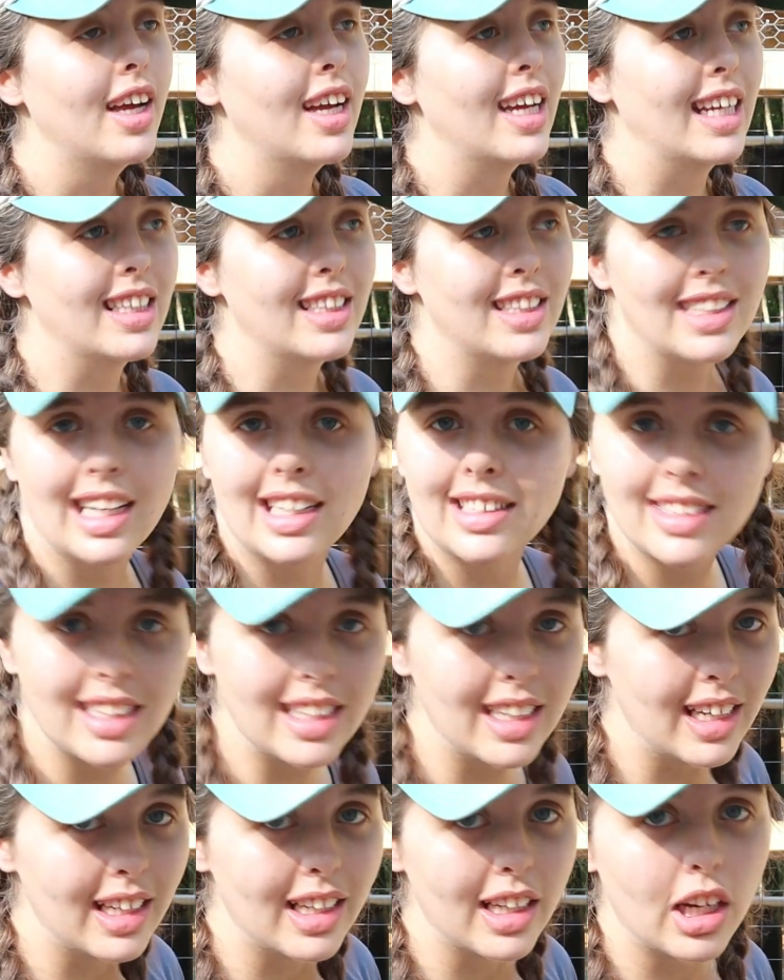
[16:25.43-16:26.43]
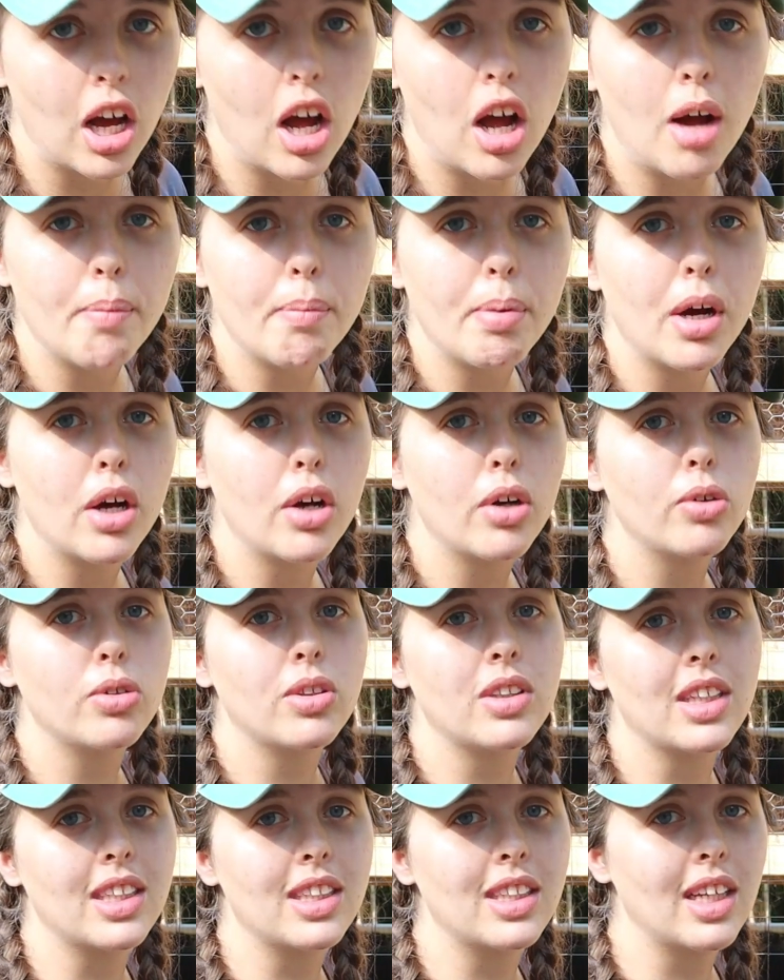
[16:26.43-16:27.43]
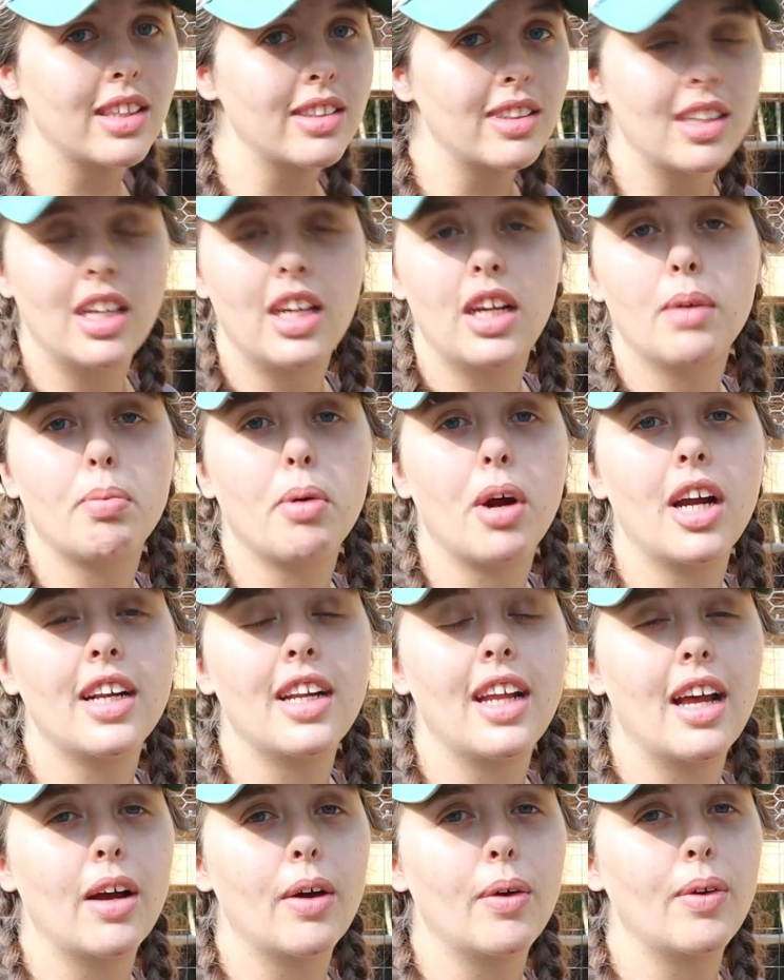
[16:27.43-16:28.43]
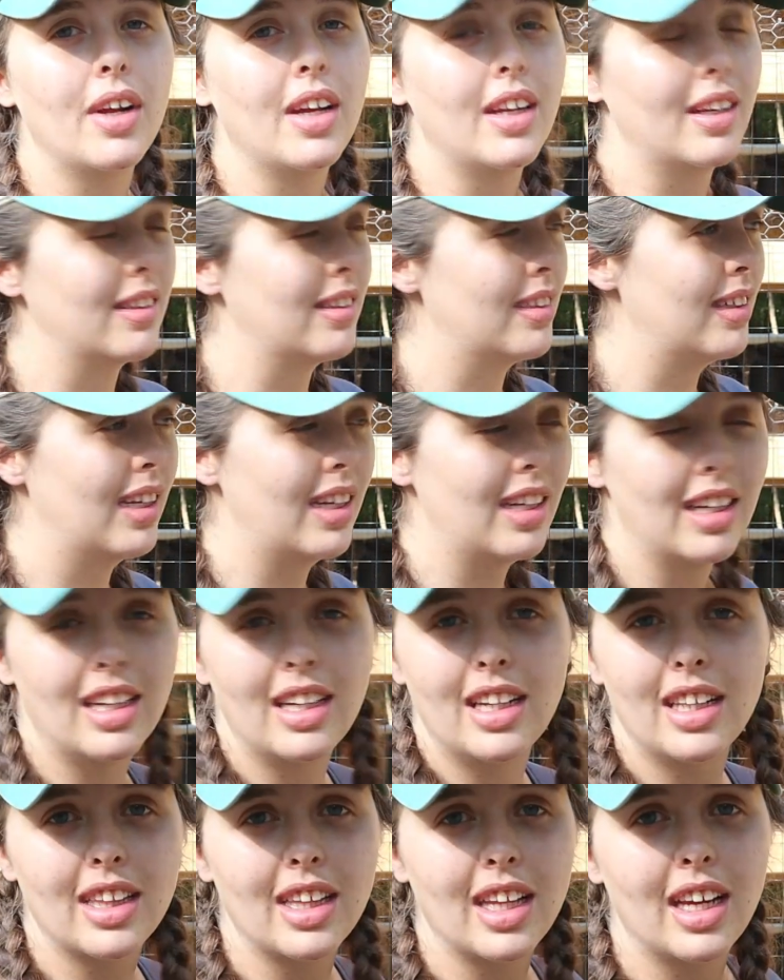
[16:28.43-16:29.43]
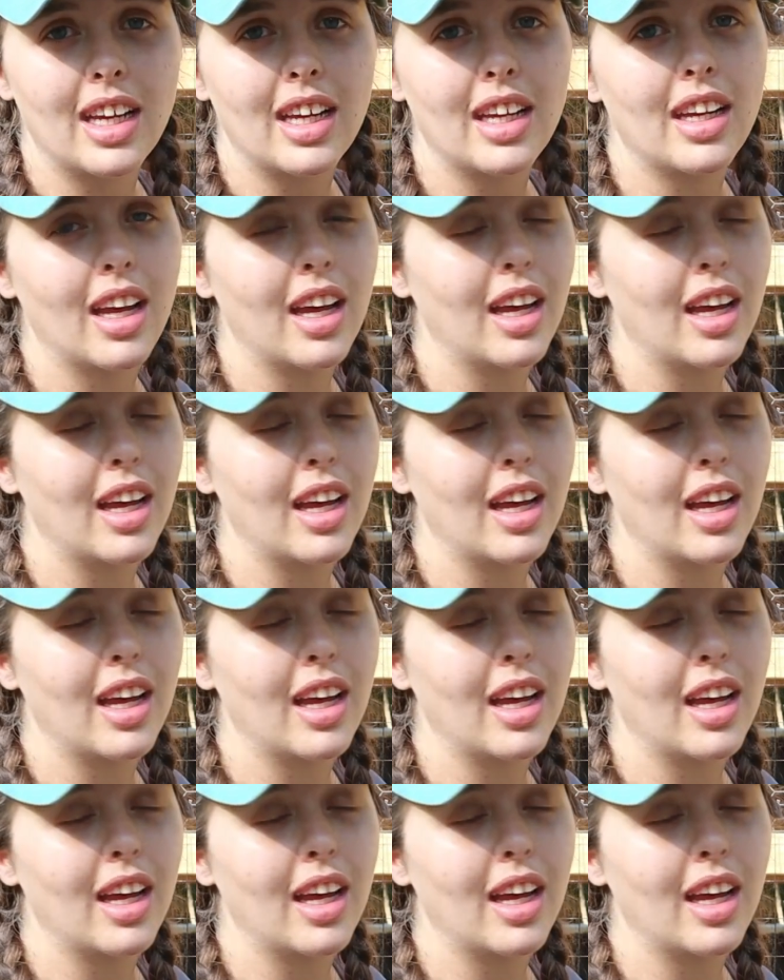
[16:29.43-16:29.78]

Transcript: It doesn't need to compost. It doesn't need to break down. It doesn't need anything.